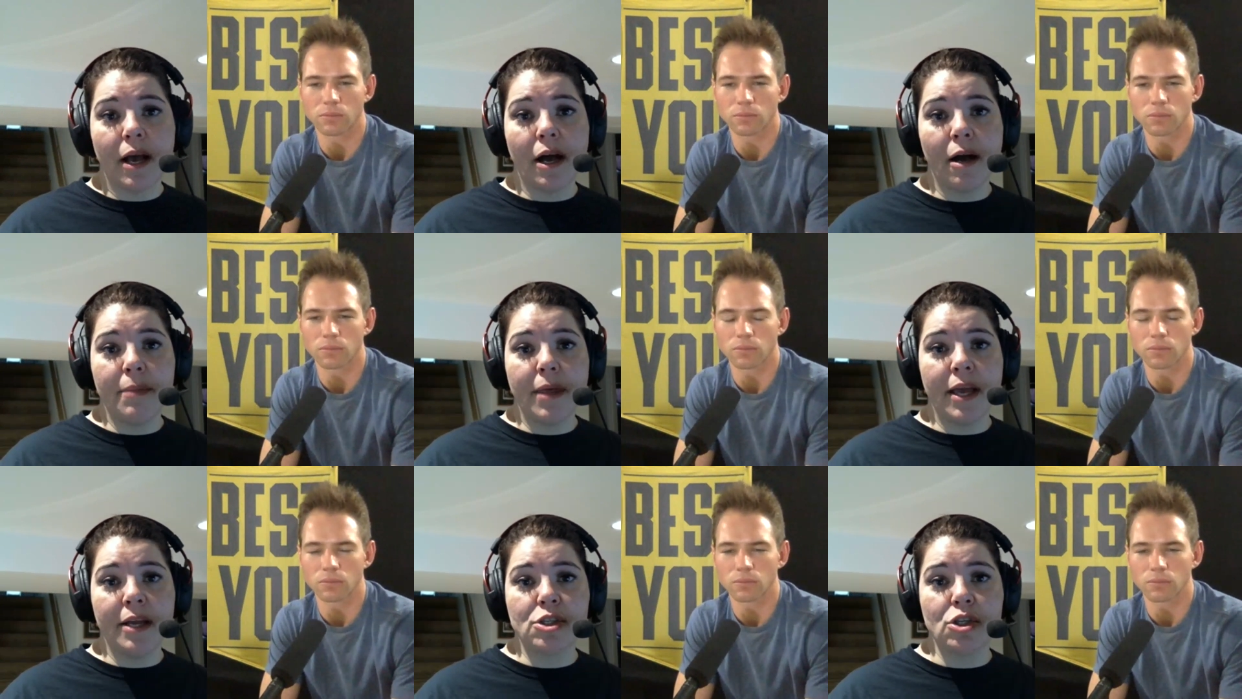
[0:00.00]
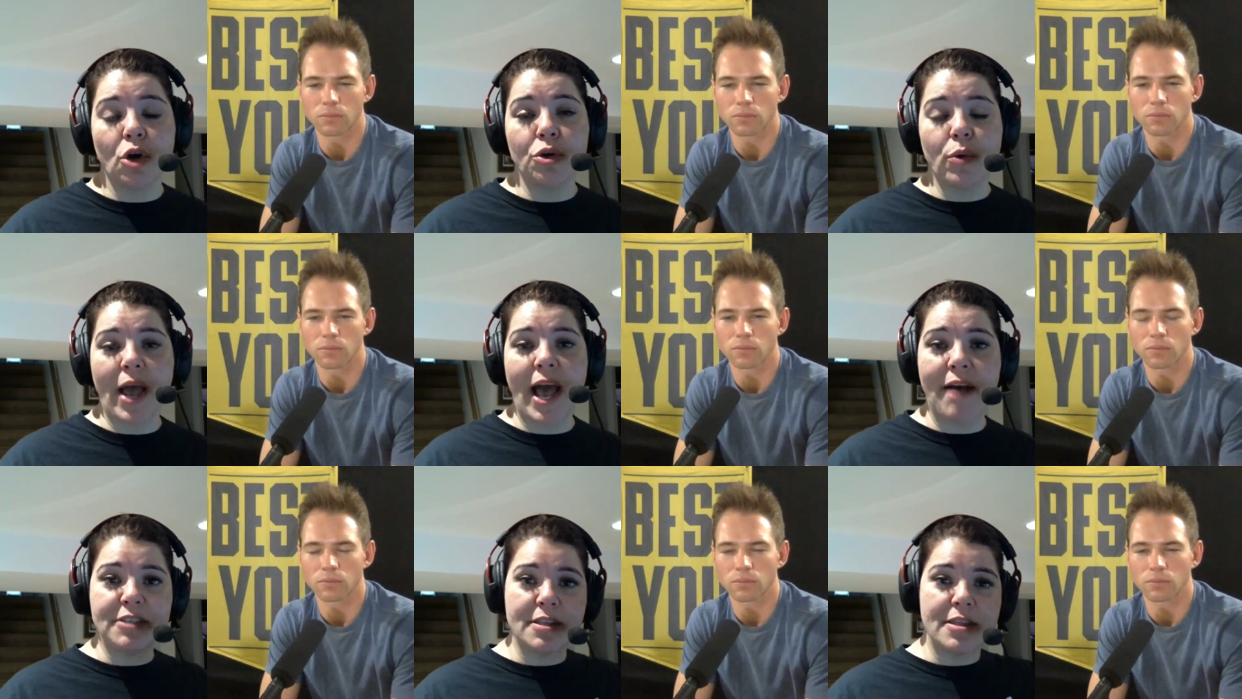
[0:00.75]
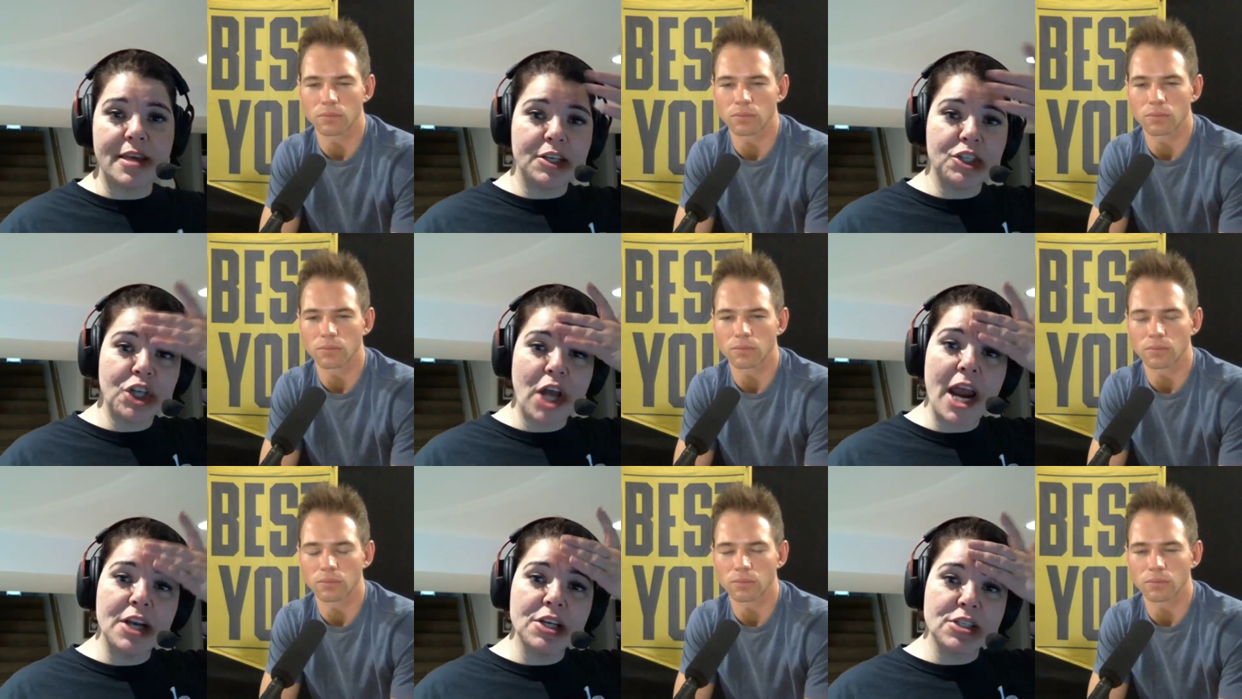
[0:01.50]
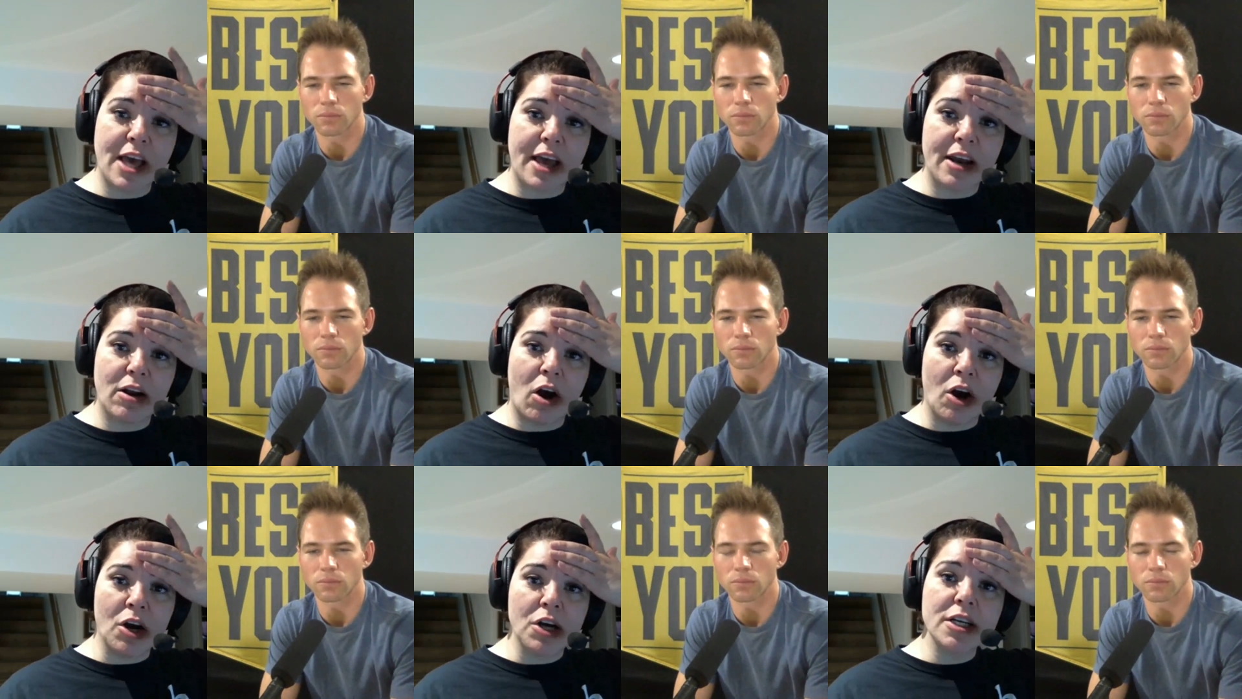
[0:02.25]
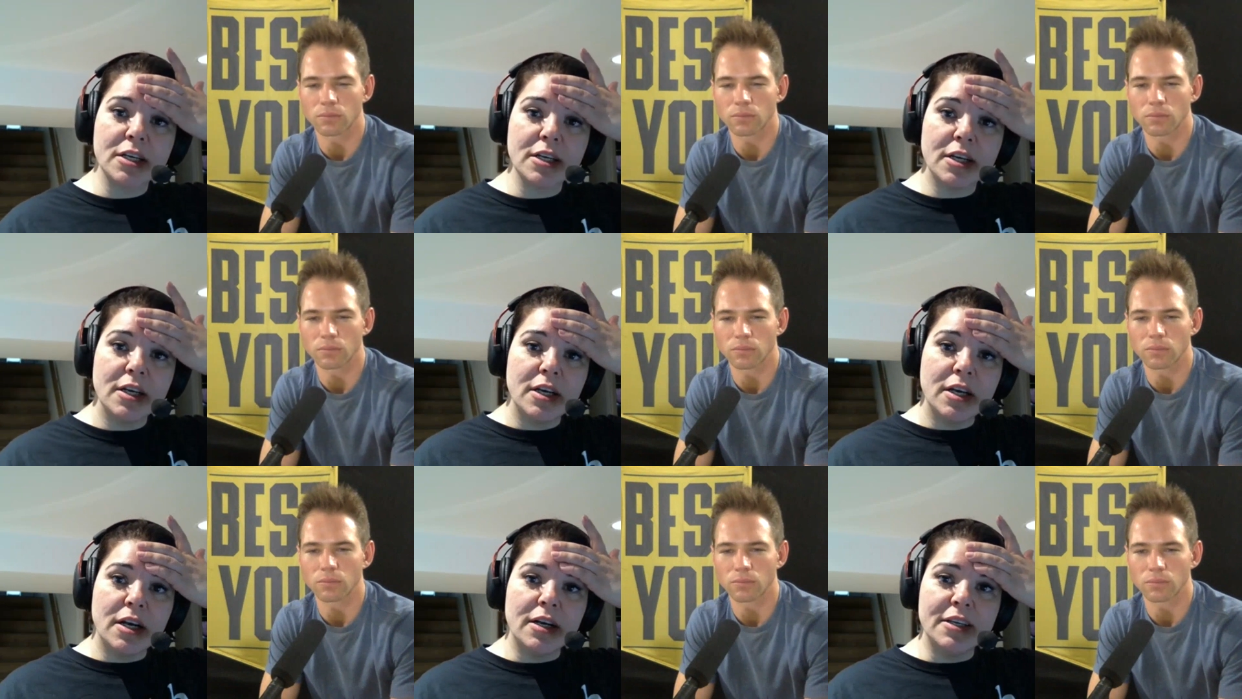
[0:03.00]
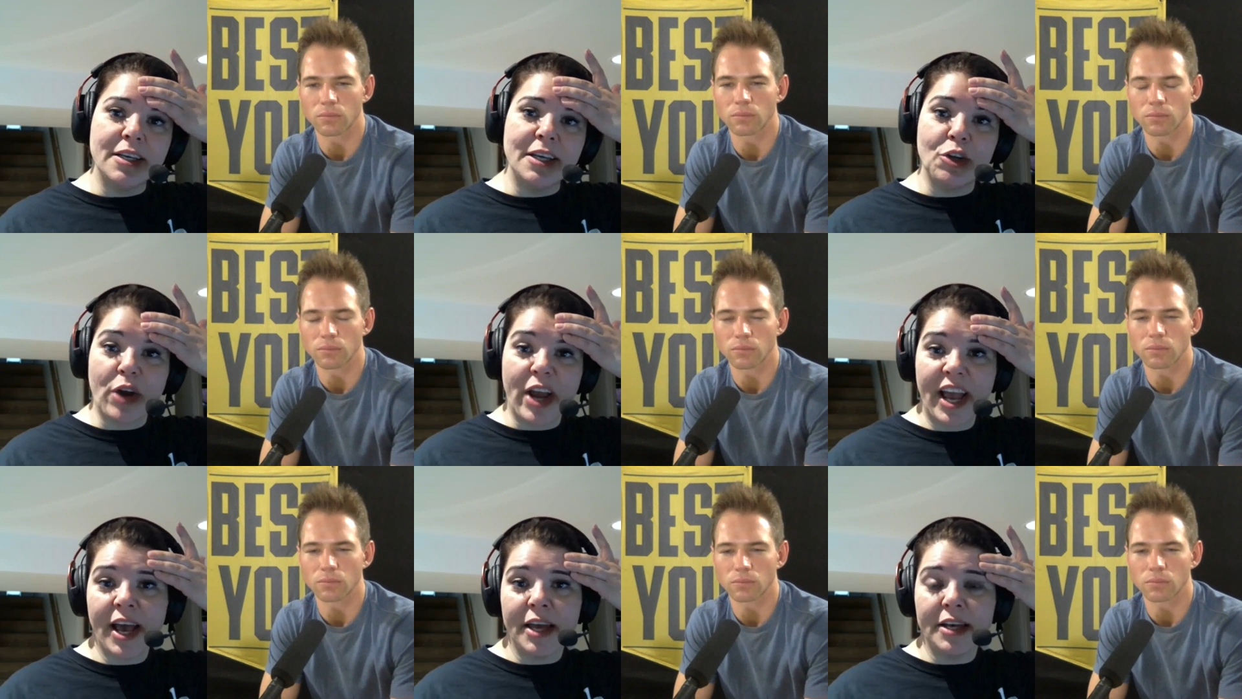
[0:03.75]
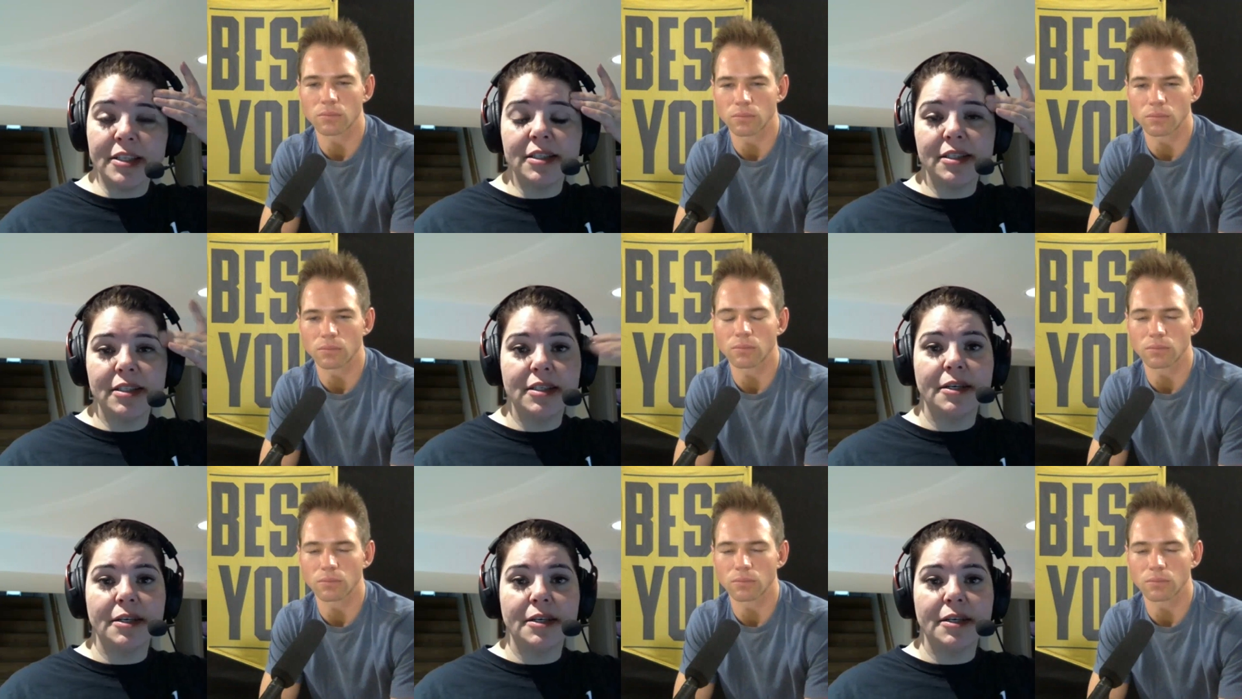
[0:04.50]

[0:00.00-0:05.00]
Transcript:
Speaker 1: Um, and so you have to then change that arc in your head.